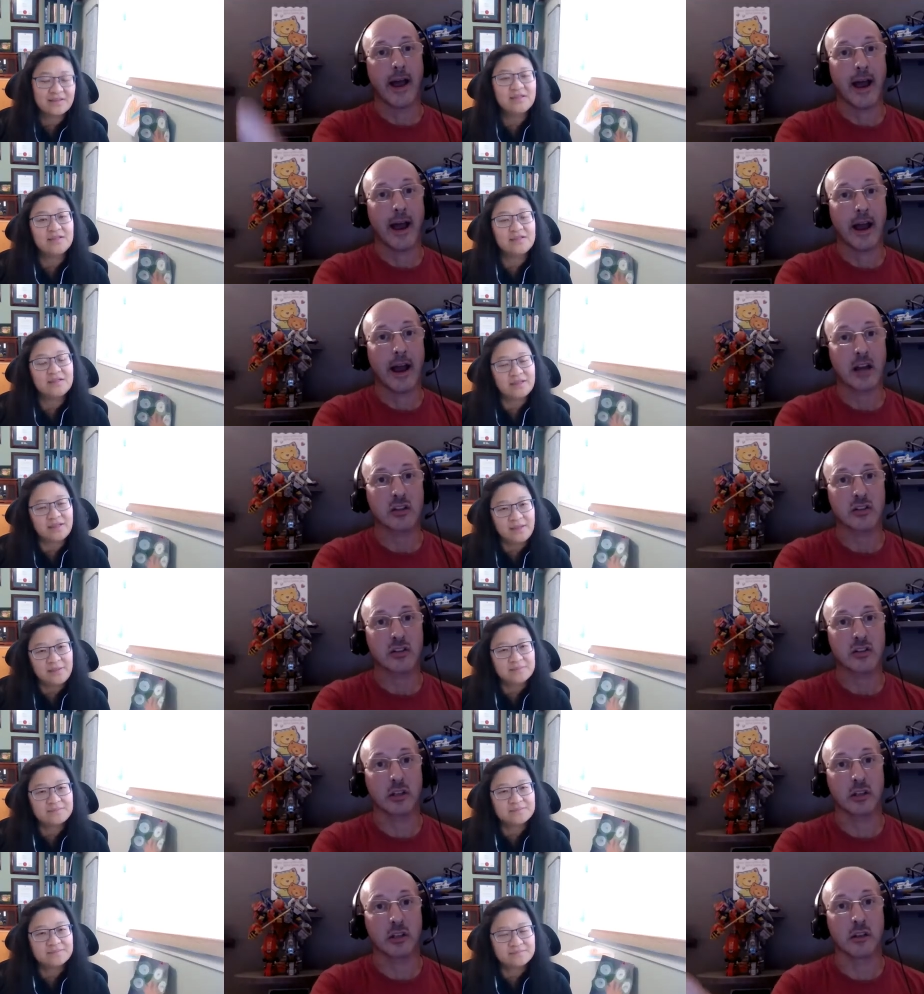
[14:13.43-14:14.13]

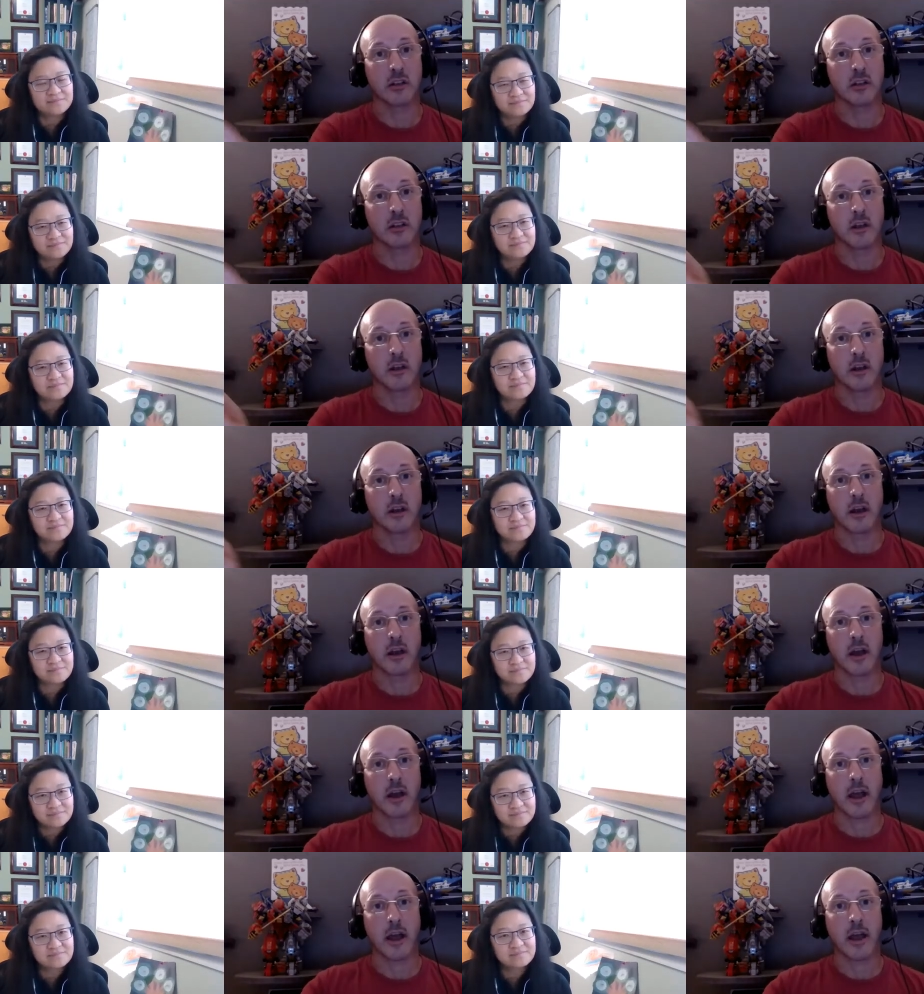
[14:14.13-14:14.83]
Speaker 1: action
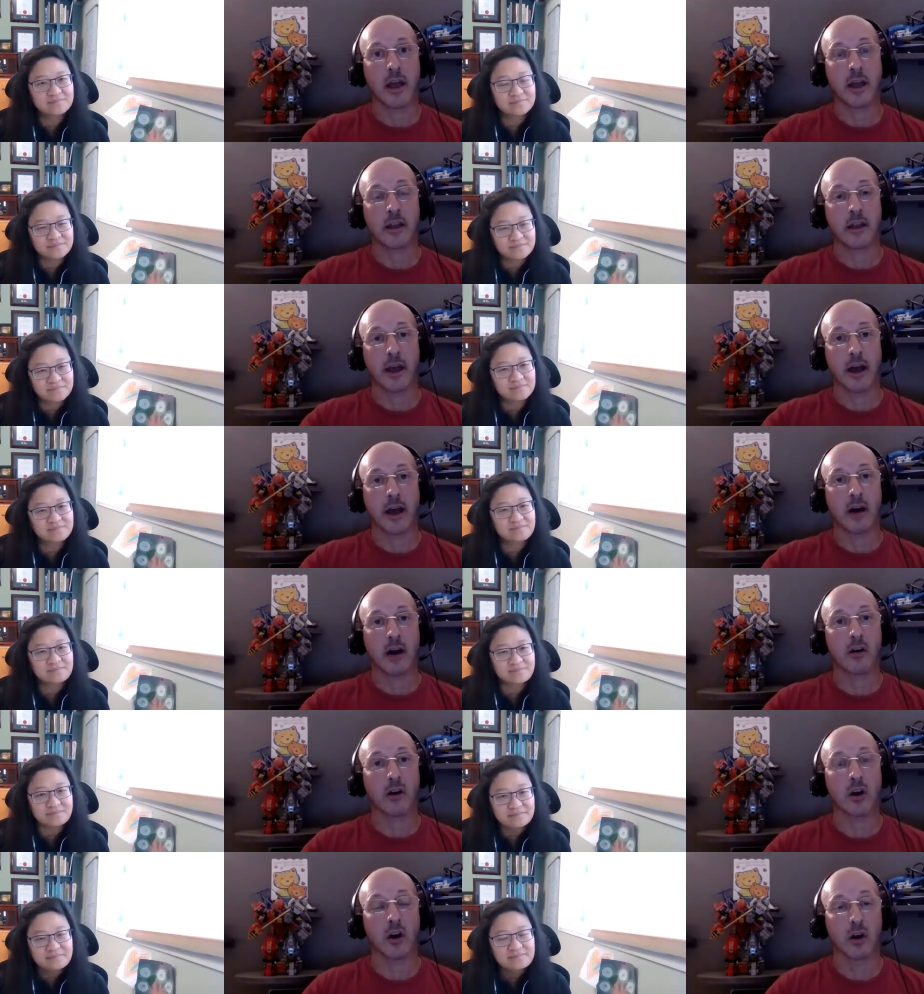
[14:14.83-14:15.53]
and
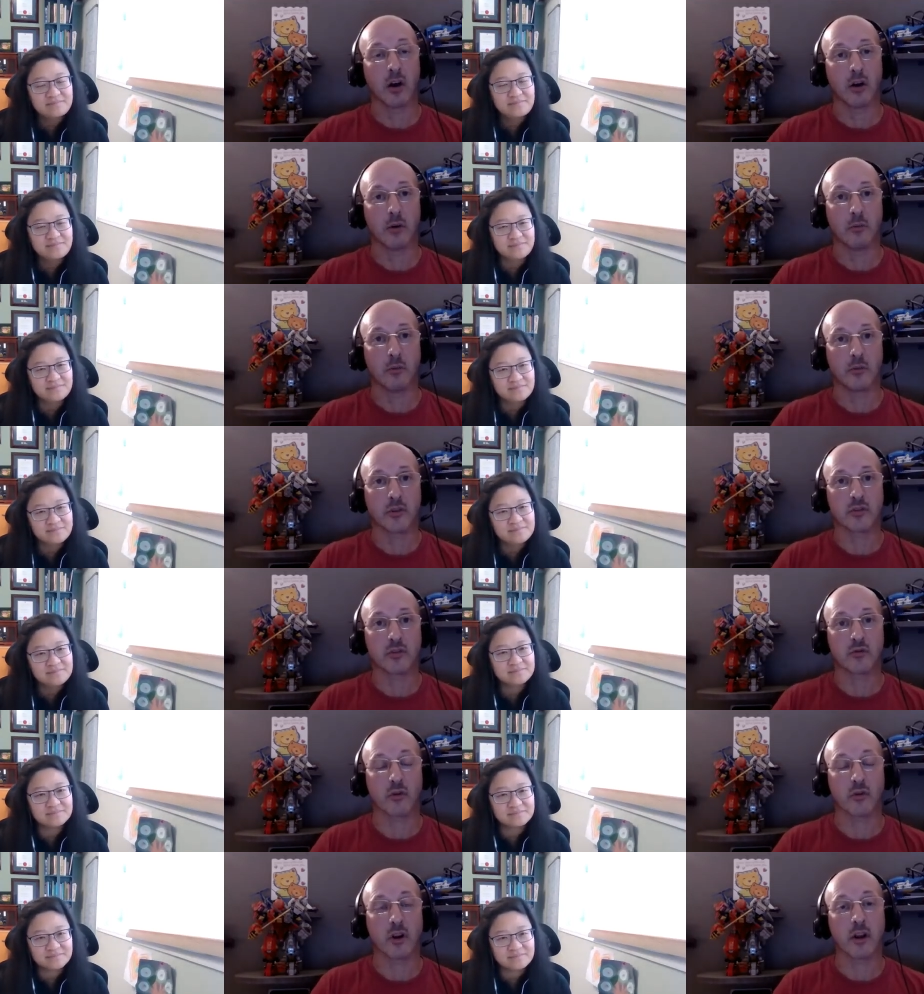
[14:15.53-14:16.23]

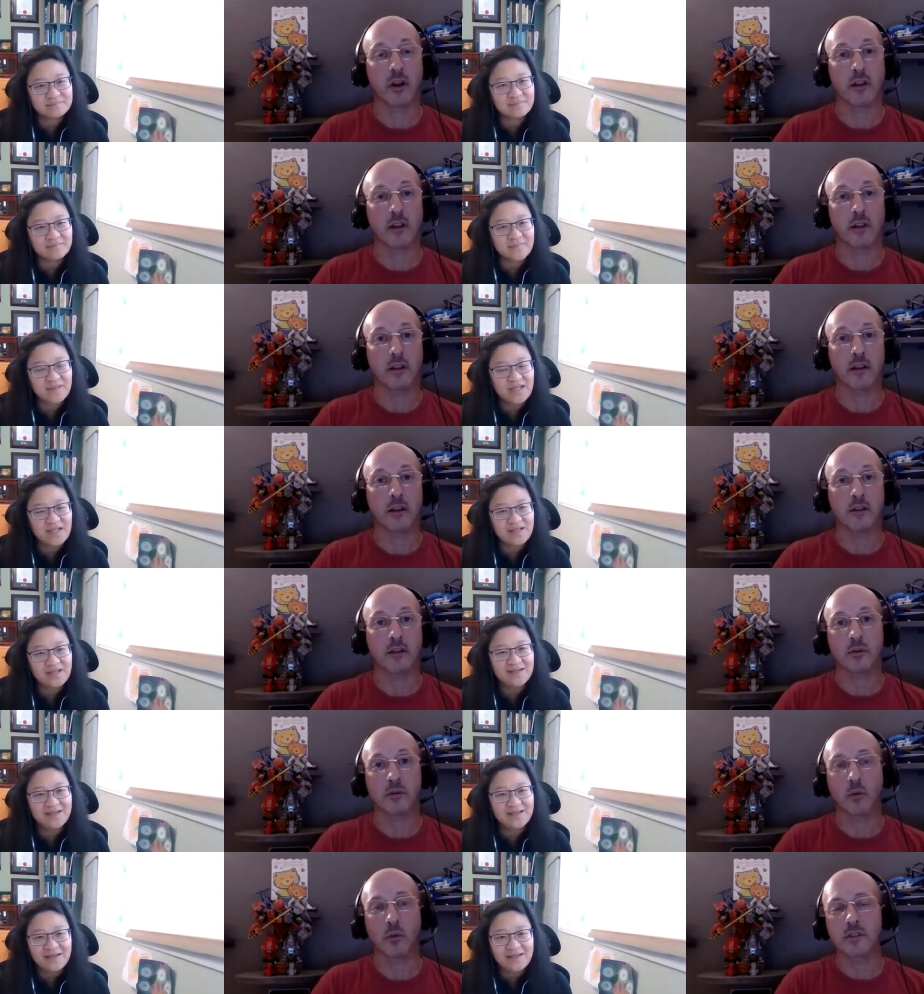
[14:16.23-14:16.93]
outcomes right
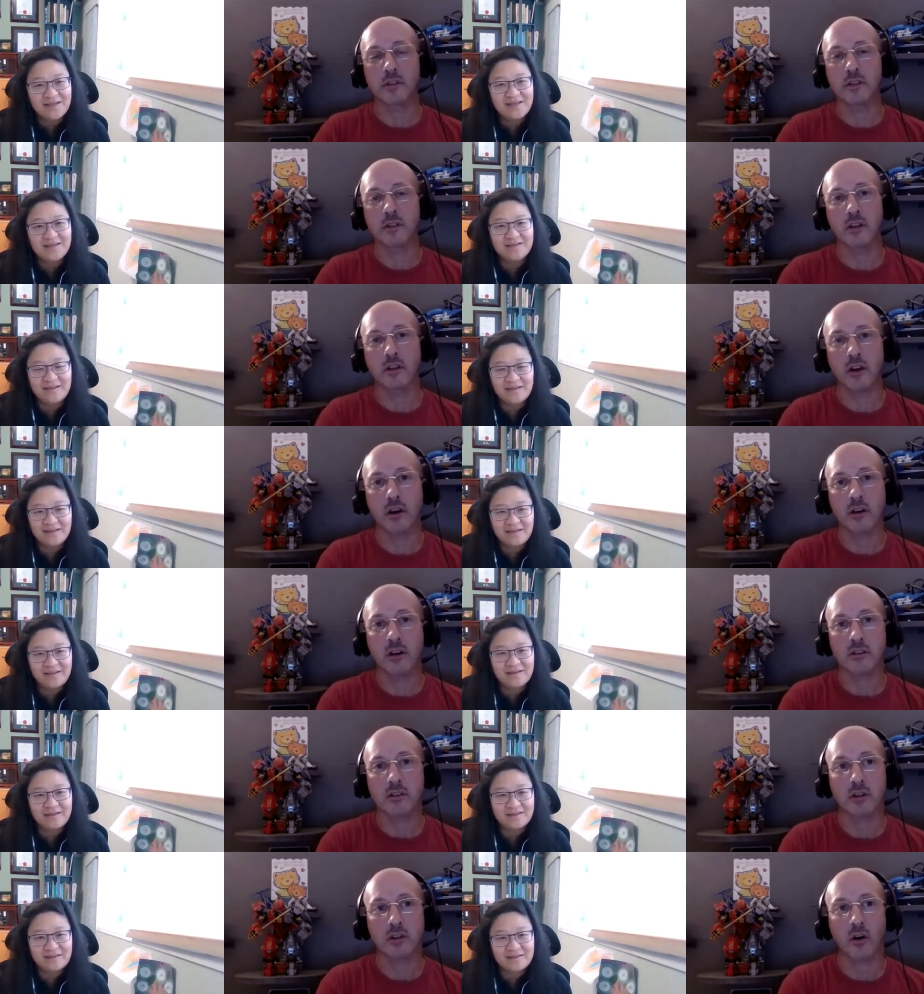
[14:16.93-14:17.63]
so what's the
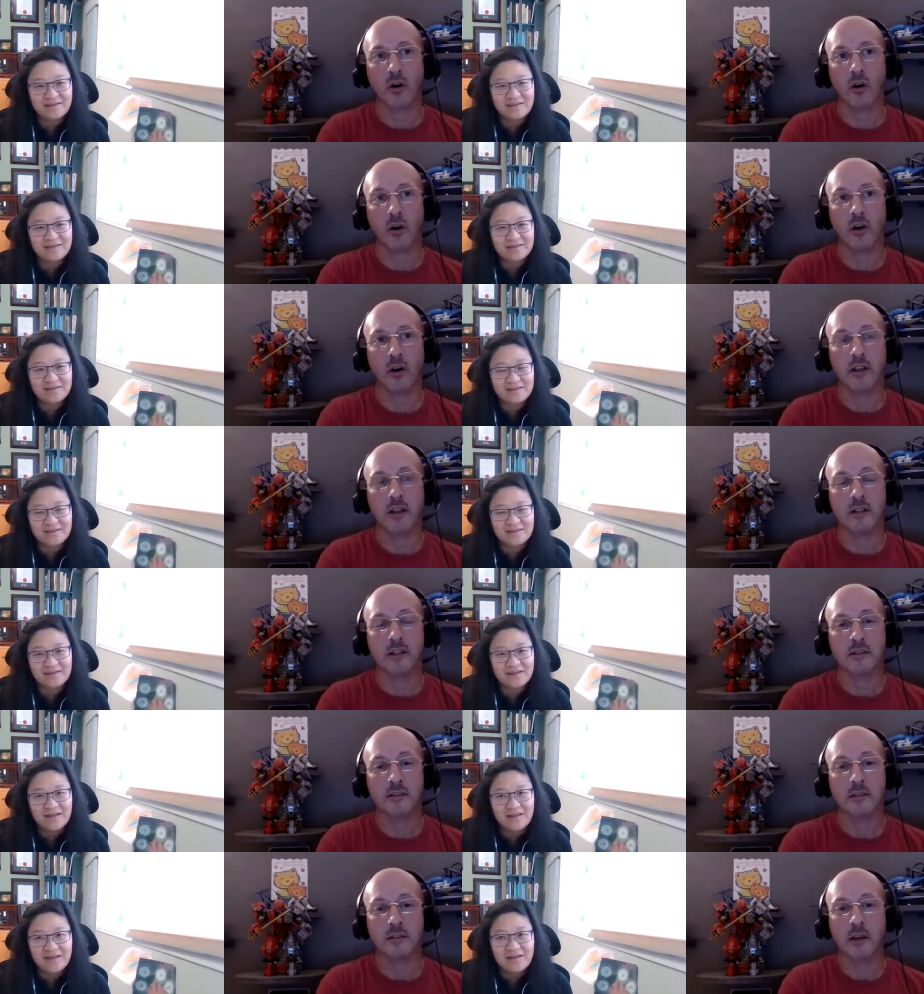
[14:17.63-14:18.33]
youngest yeah.
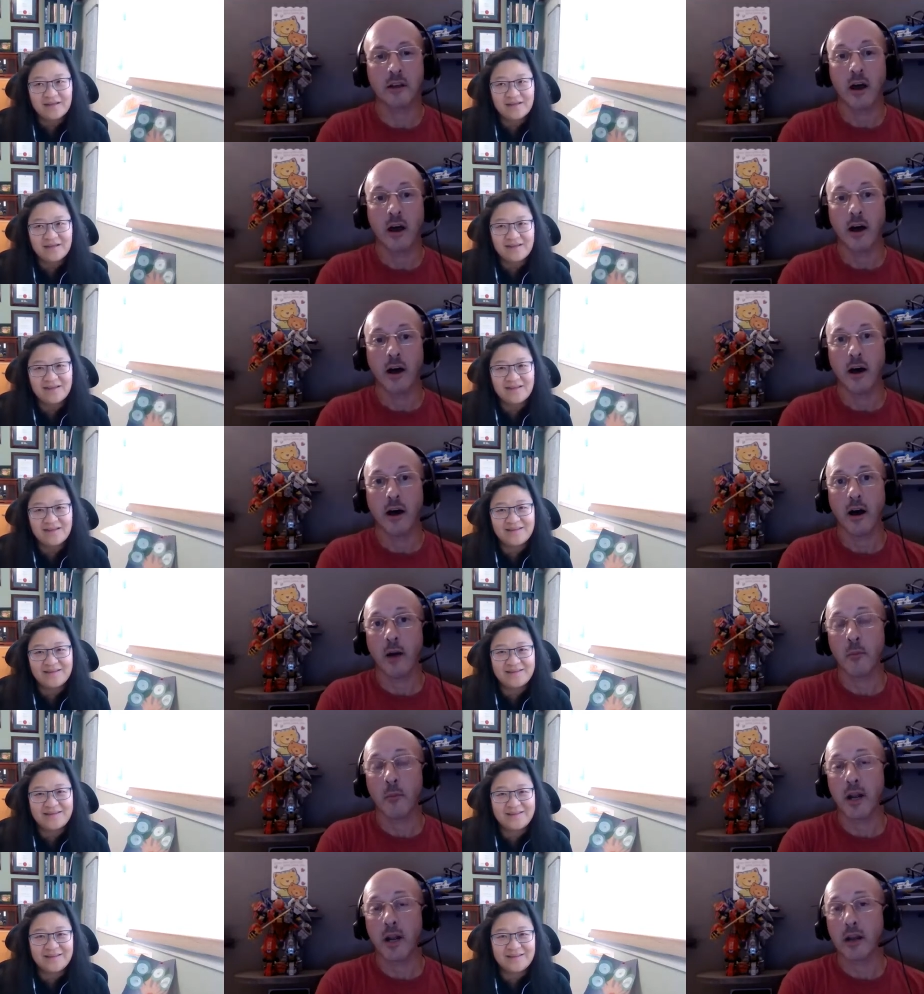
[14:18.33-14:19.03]
audience
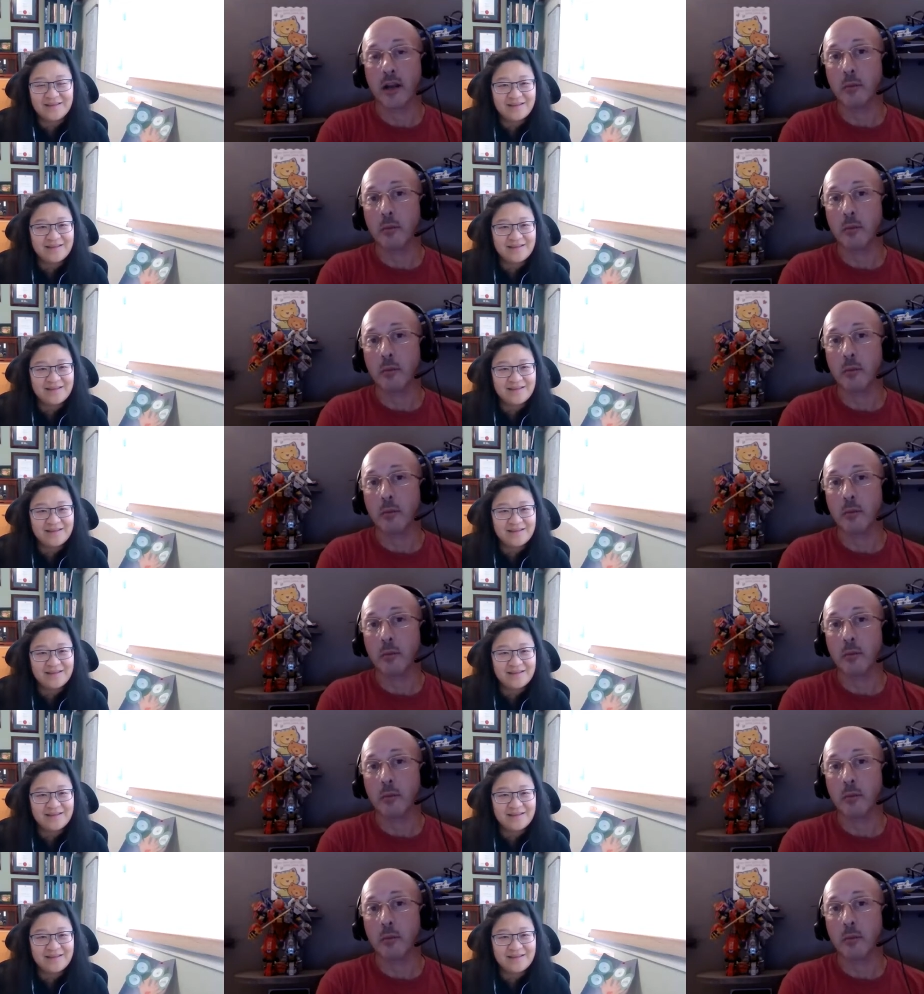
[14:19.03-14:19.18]
I mean, I